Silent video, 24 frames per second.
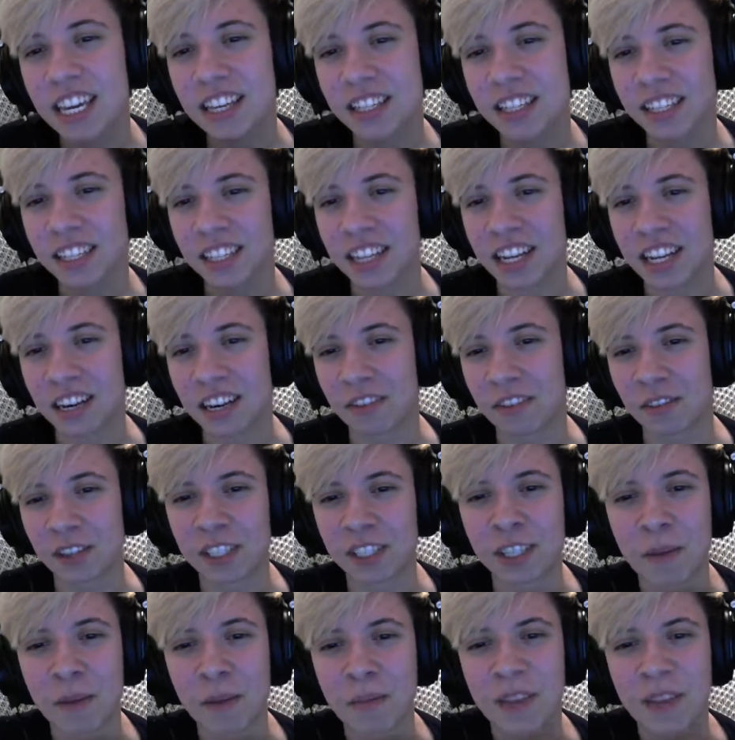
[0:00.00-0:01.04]
in it for
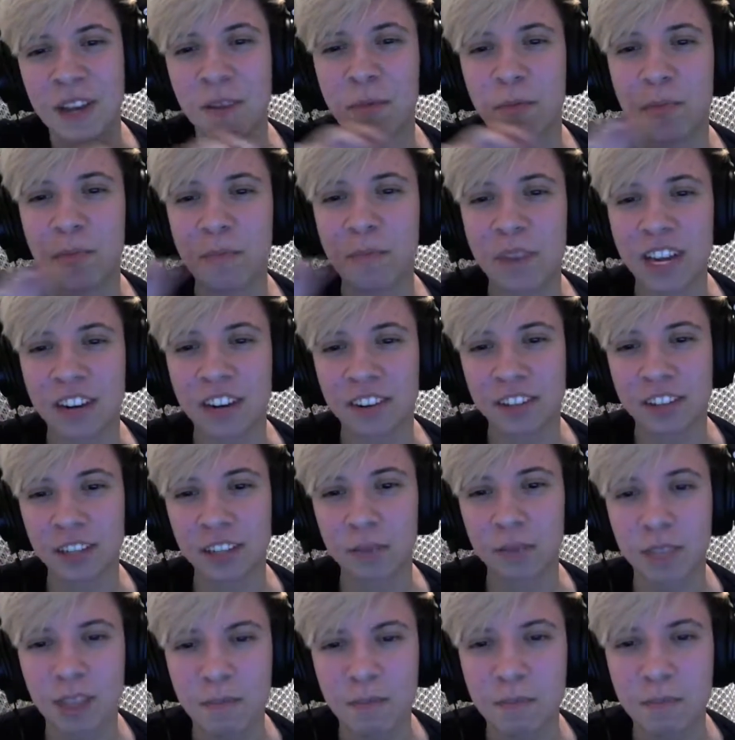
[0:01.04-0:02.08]
something bigger,
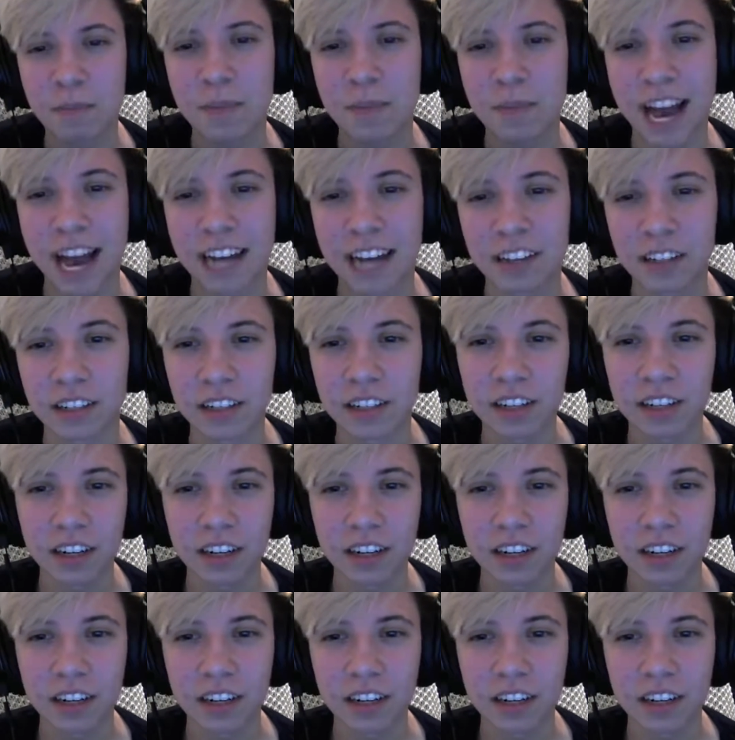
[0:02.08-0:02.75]
something badder,